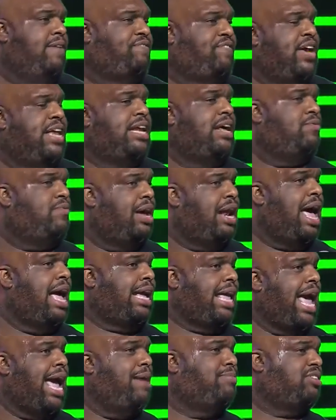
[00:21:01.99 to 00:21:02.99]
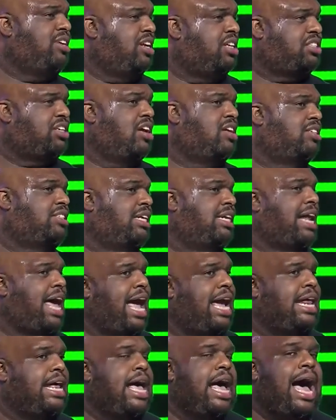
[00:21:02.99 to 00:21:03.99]
offended when I came to the church
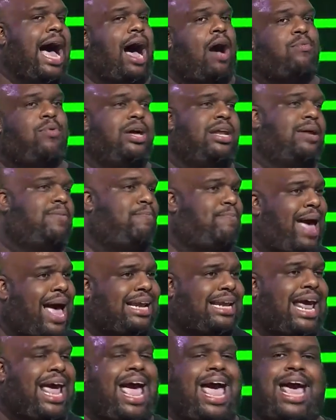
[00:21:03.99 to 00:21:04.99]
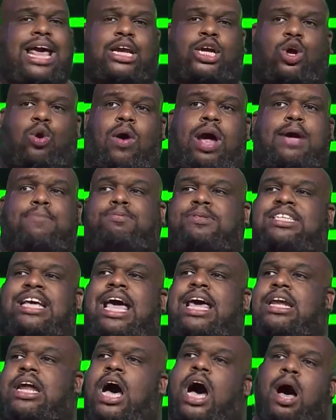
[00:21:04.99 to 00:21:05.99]
tonight. I went in back, they had grapes
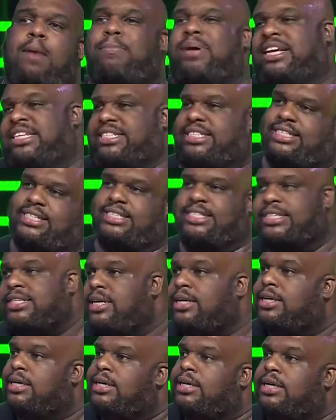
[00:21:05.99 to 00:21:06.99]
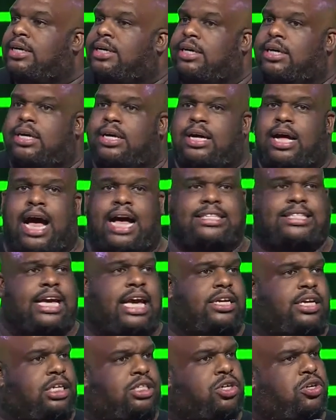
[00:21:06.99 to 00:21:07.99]
and hummus. I
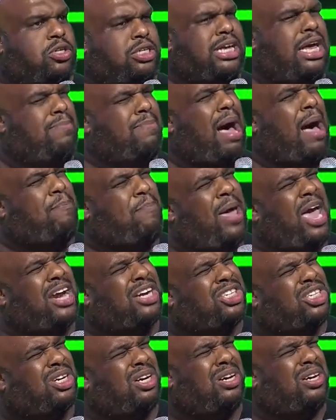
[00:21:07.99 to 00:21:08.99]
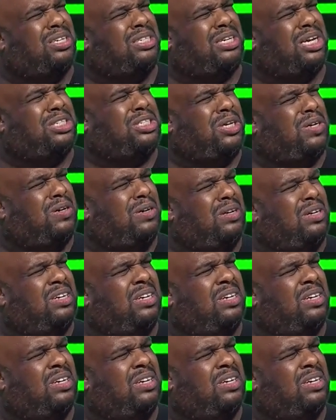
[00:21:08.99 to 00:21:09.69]
said, Did you see my picture? Did you?